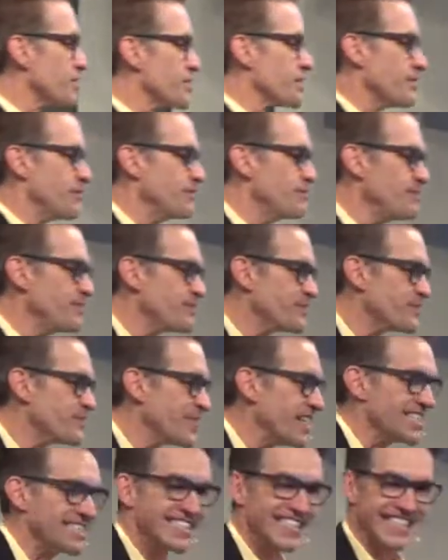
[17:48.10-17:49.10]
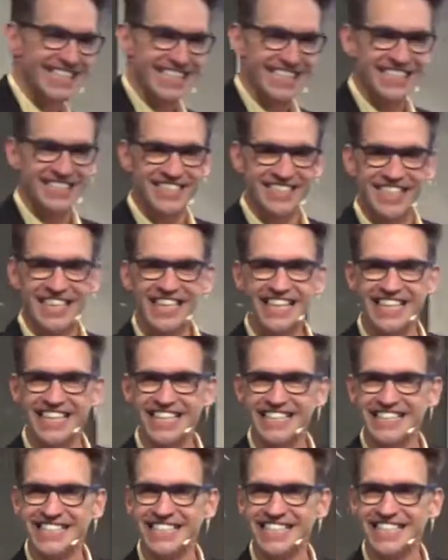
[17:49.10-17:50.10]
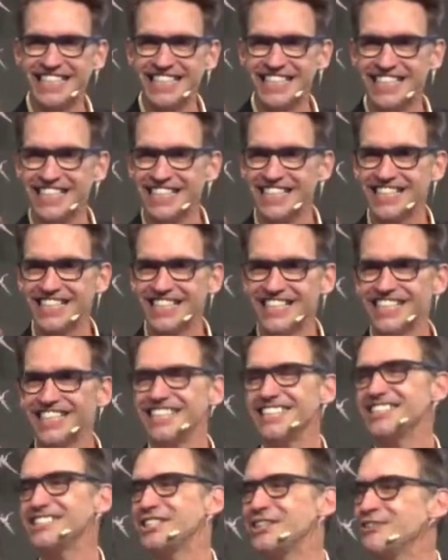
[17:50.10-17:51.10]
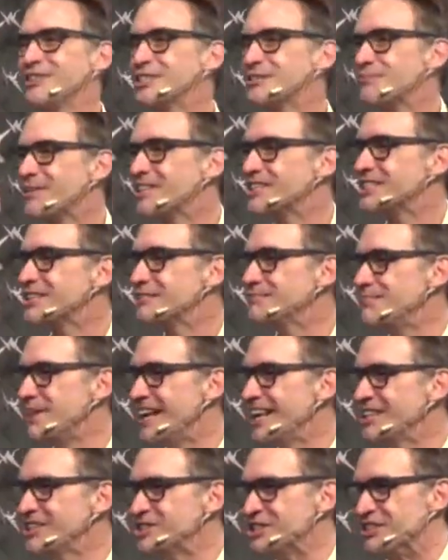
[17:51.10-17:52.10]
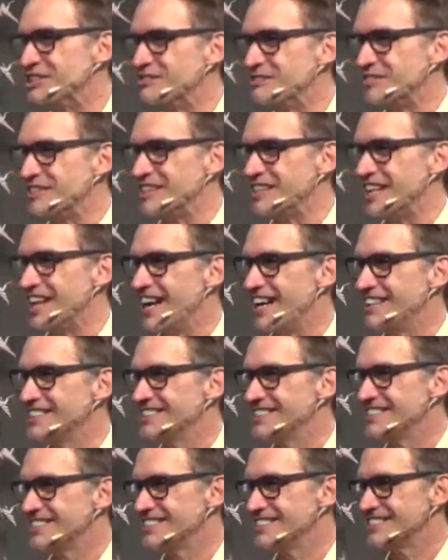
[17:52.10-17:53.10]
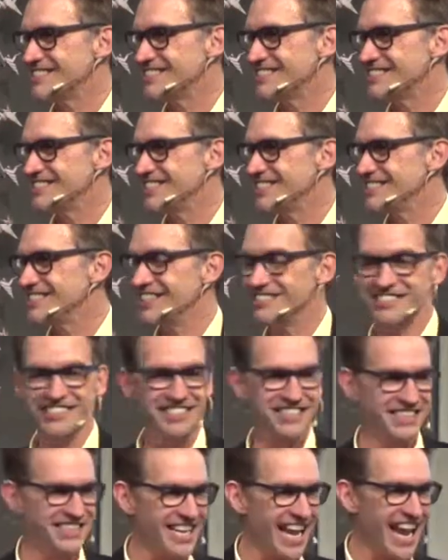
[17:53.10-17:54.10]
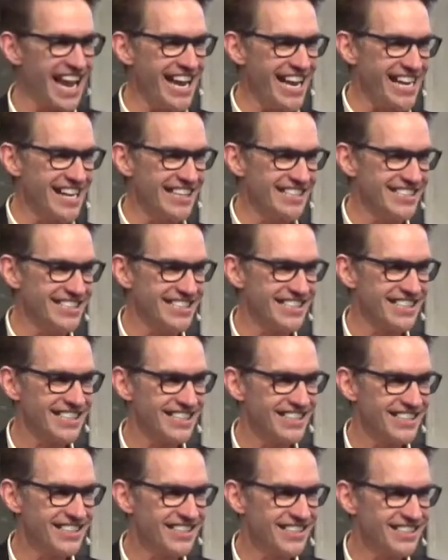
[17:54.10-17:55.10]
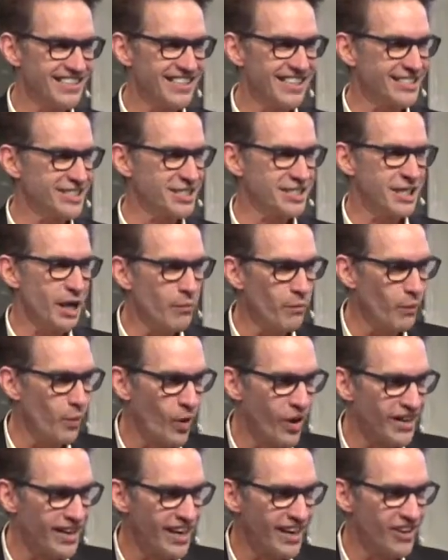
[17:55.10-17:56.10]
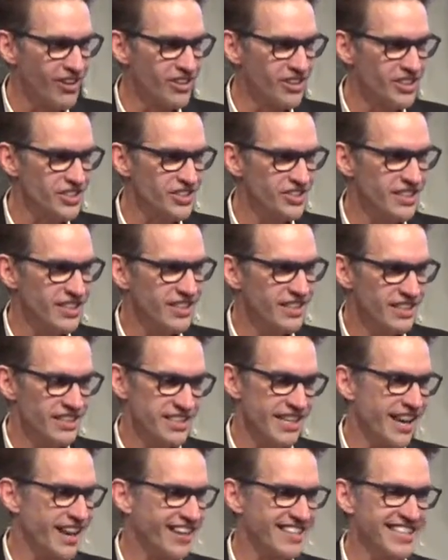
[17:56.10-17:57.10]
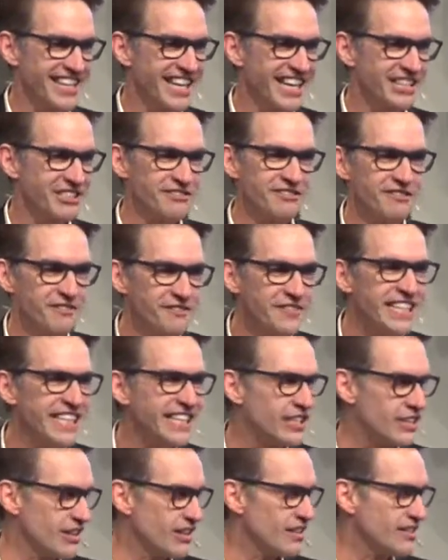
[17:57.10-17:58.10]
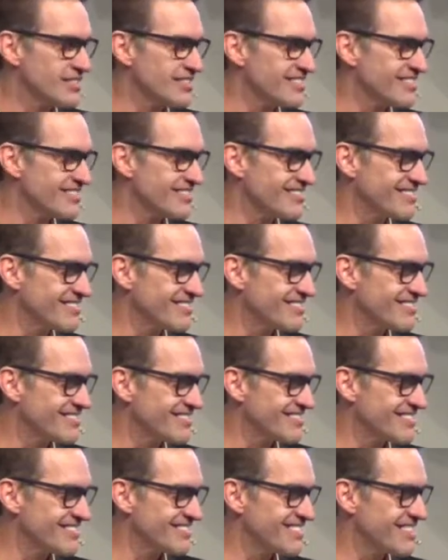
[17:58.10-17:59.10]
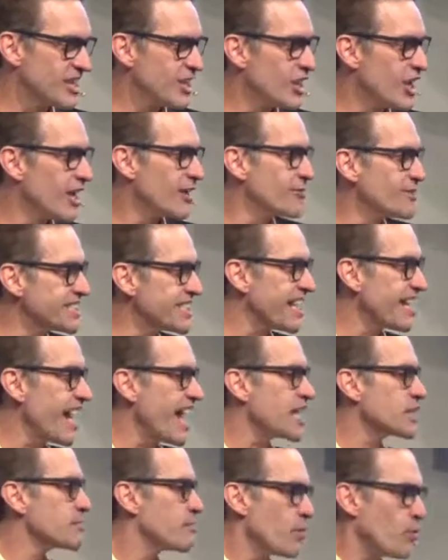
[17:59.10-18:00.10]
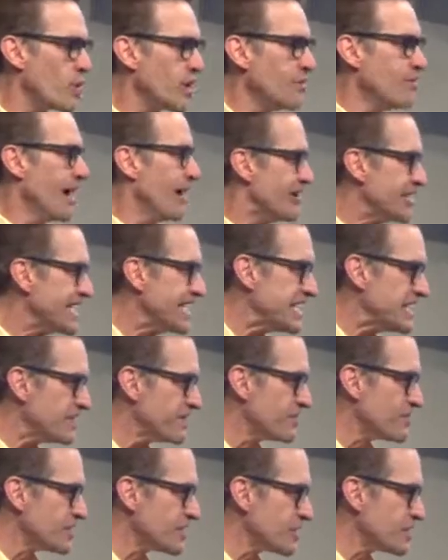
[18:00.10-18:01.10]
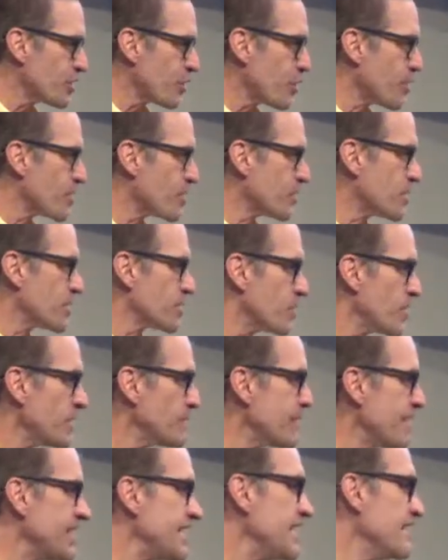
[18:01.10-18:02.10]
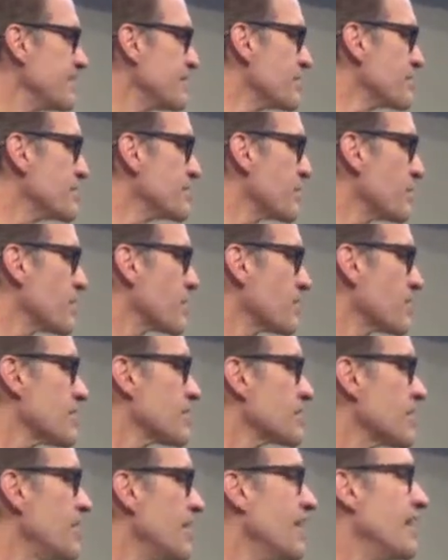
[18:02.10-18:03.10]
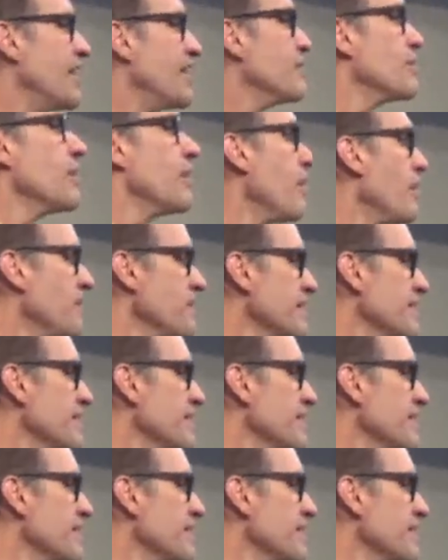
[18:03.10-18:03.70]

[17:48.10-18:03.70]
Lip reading: them and to heal it is to express compassion for that. To understand that someone else is acting out of fear. I was going to ask, well, what about evil in the world? What about evil in the world? Well, all